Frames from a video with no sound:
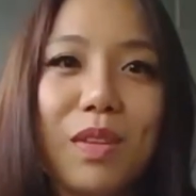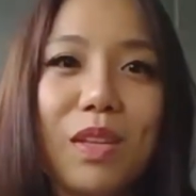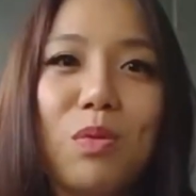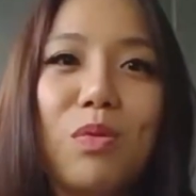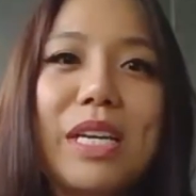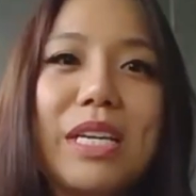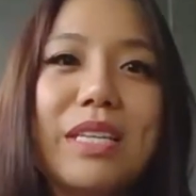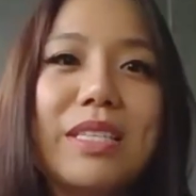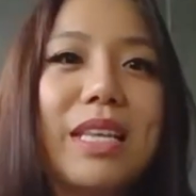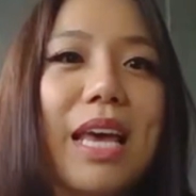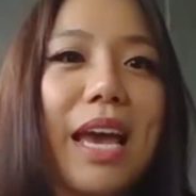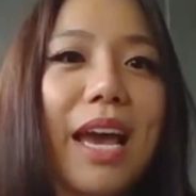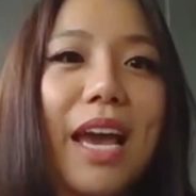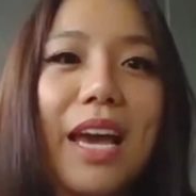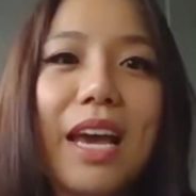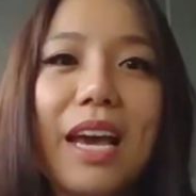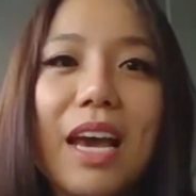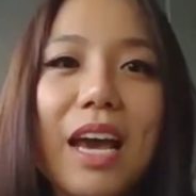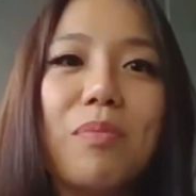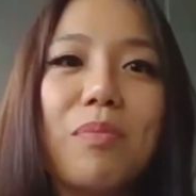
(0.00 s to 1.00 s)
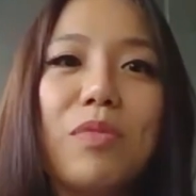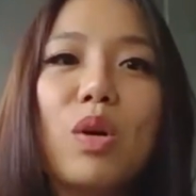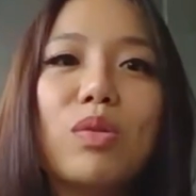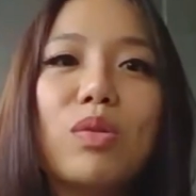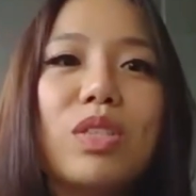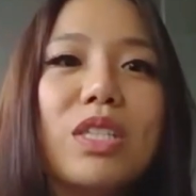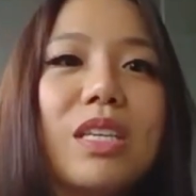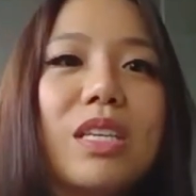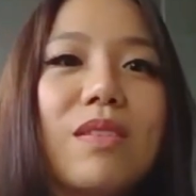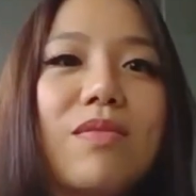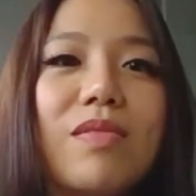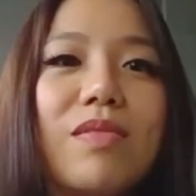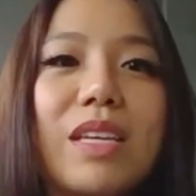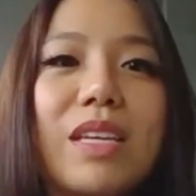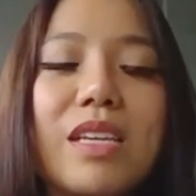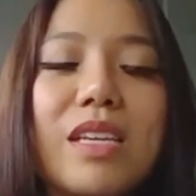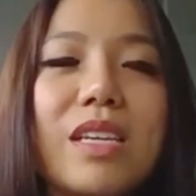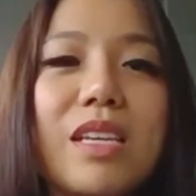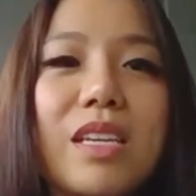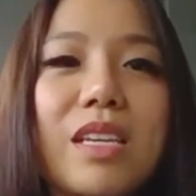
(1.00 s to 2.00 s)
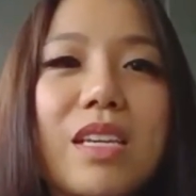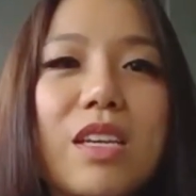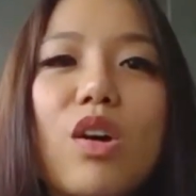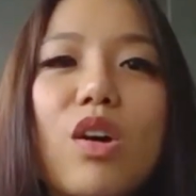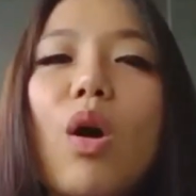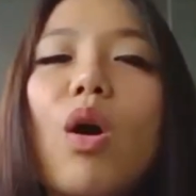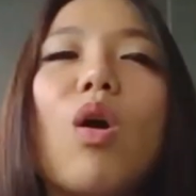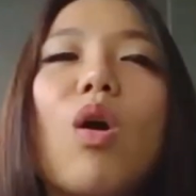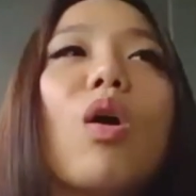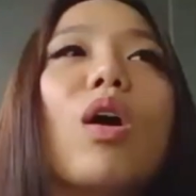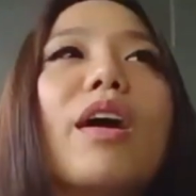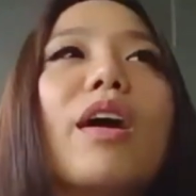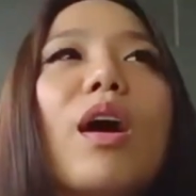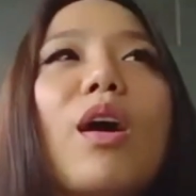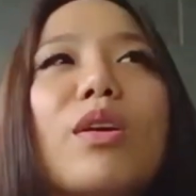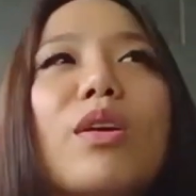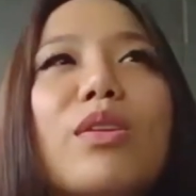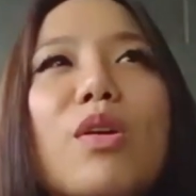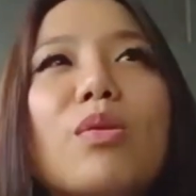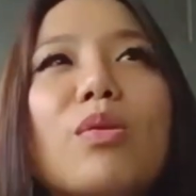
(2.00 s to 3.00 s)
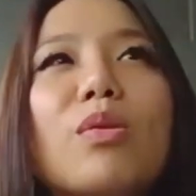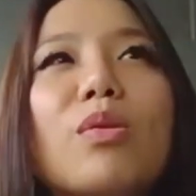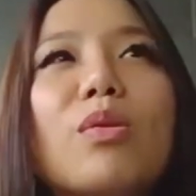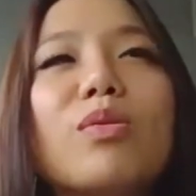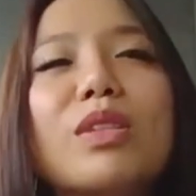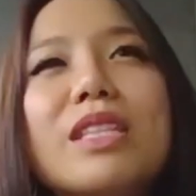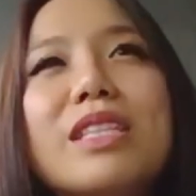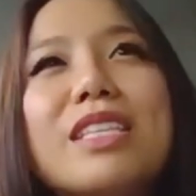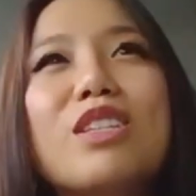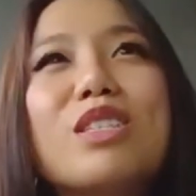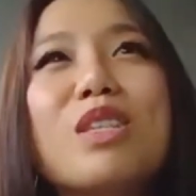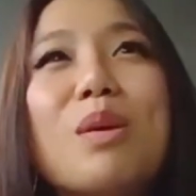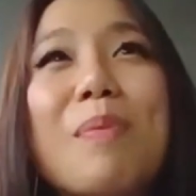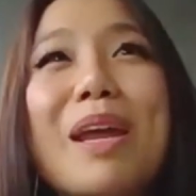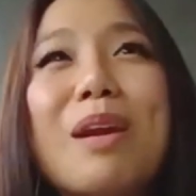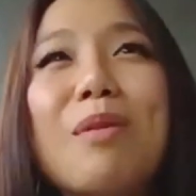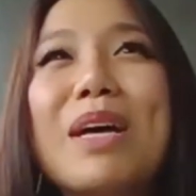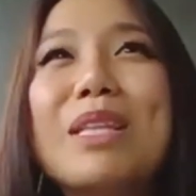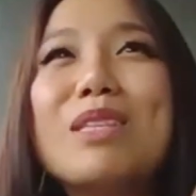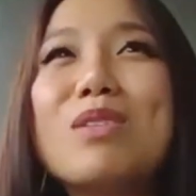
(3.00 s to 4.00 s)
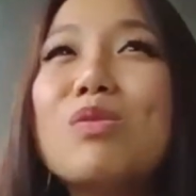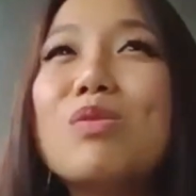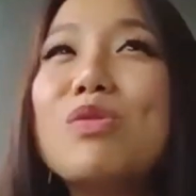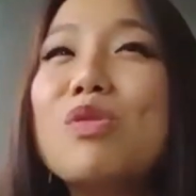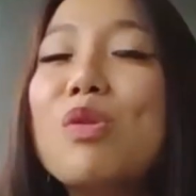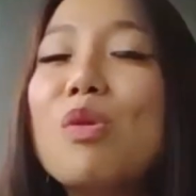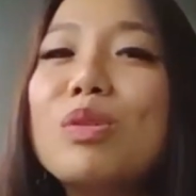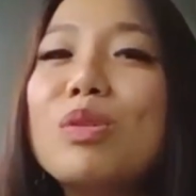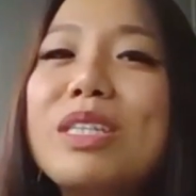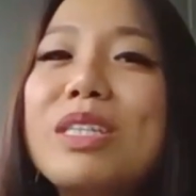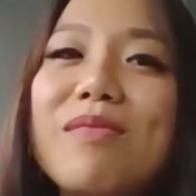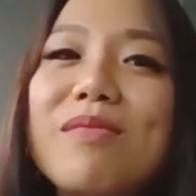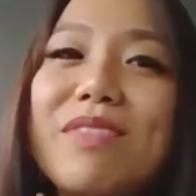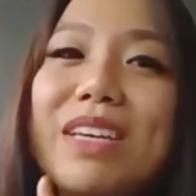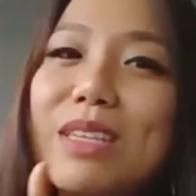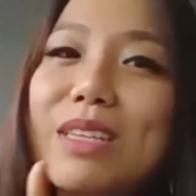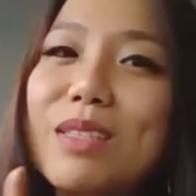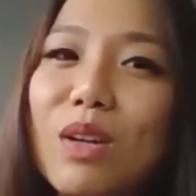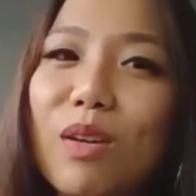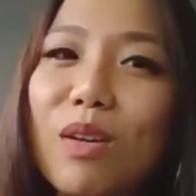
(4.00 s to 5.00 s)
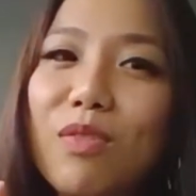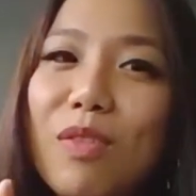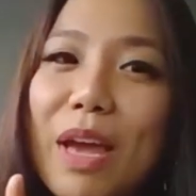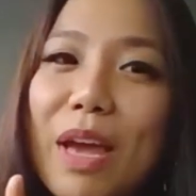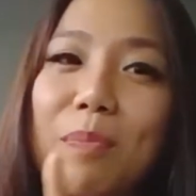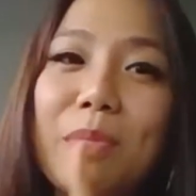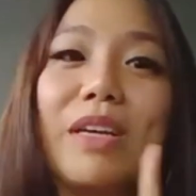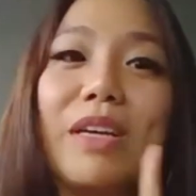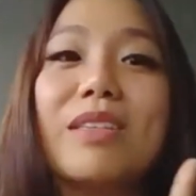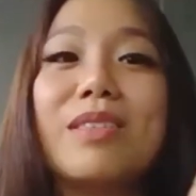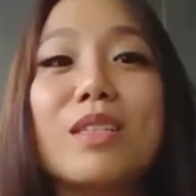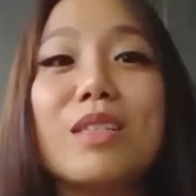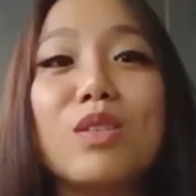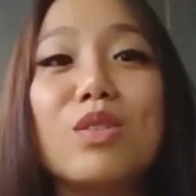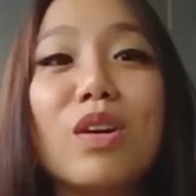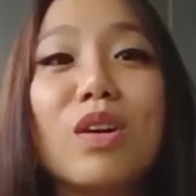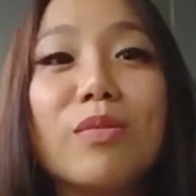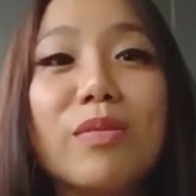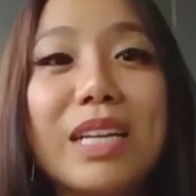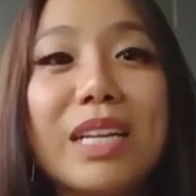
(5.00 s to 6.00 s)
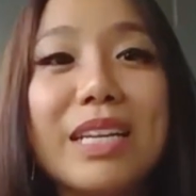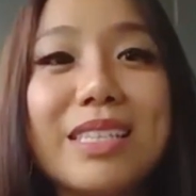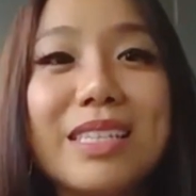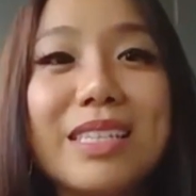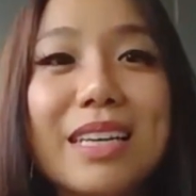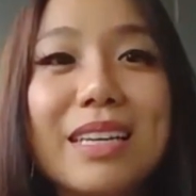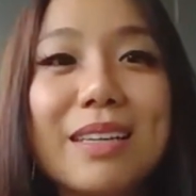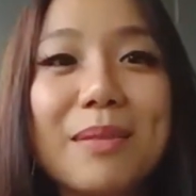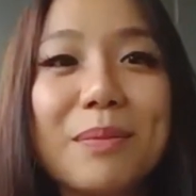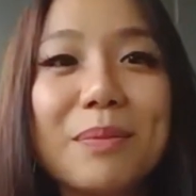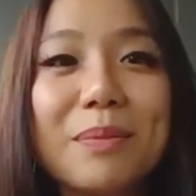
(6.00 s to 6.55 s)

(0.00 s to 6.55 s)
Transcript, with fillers: We say no TV, or no, here's a better one. So no TV is not fair because it's not realistic.